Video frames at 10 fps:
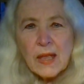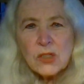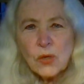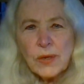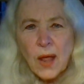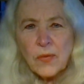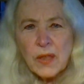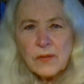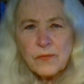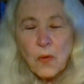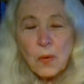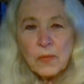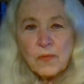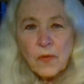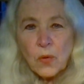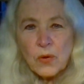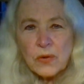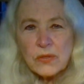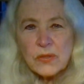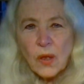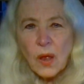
So now the informed voters,